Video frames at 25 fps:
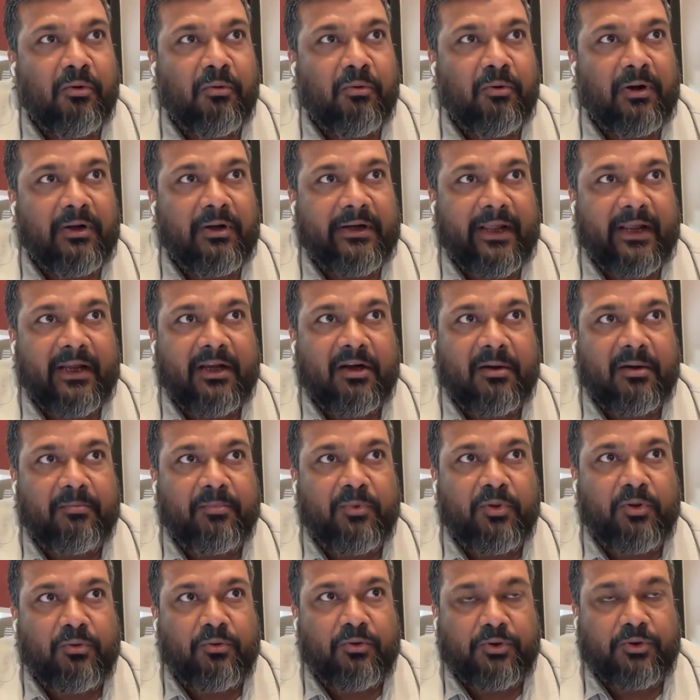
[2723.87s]
We'll take
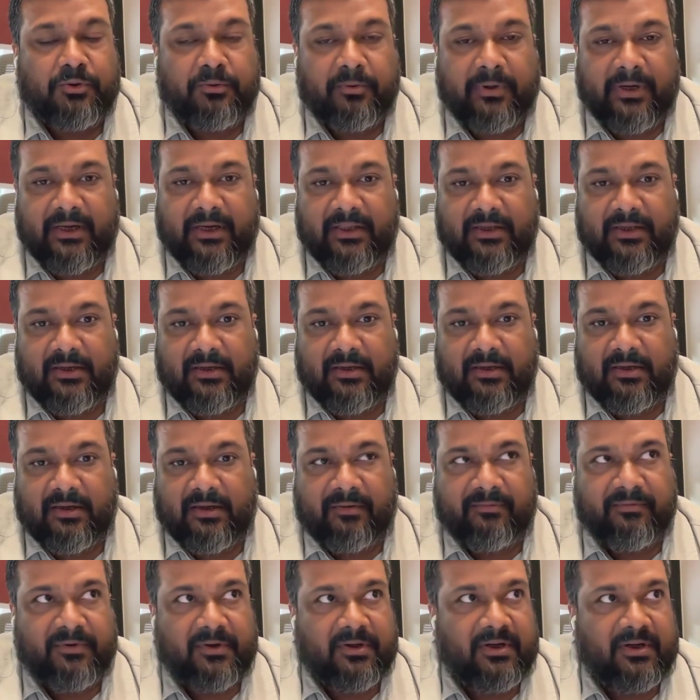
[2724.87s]
up those together
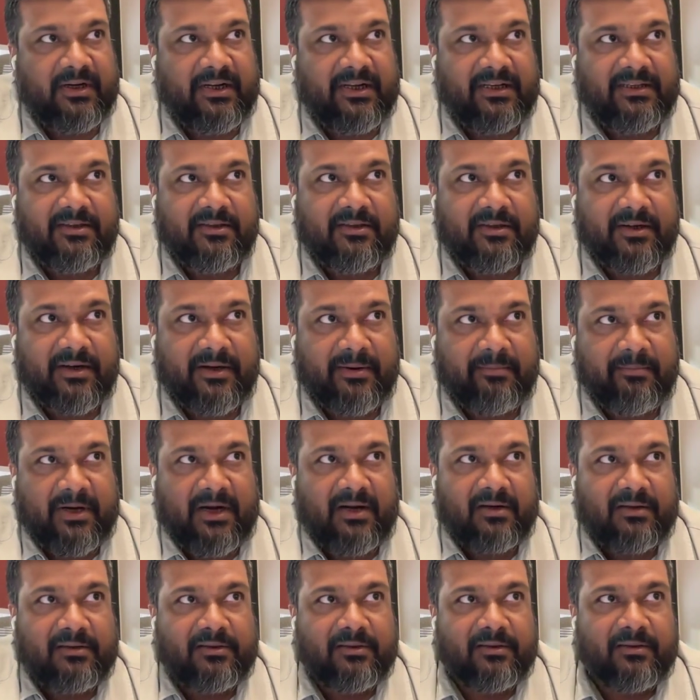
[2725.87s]
after Liz's
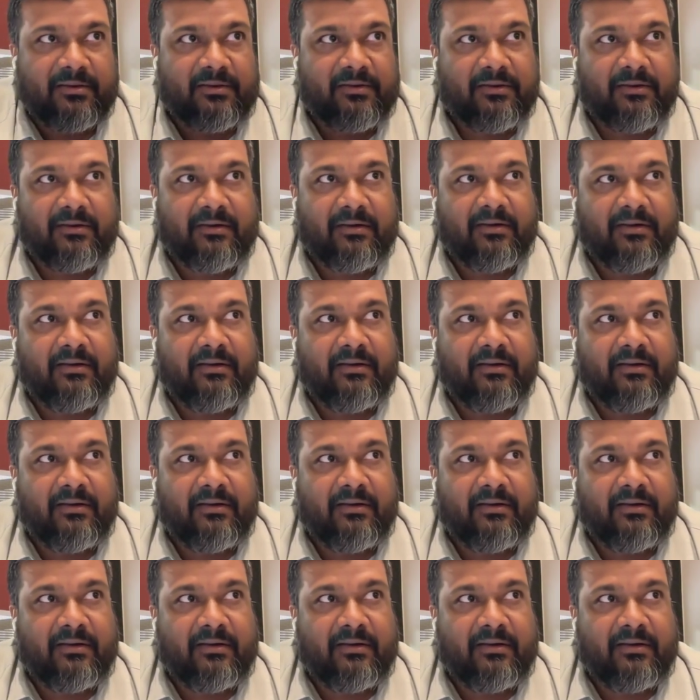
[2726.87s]
remarks.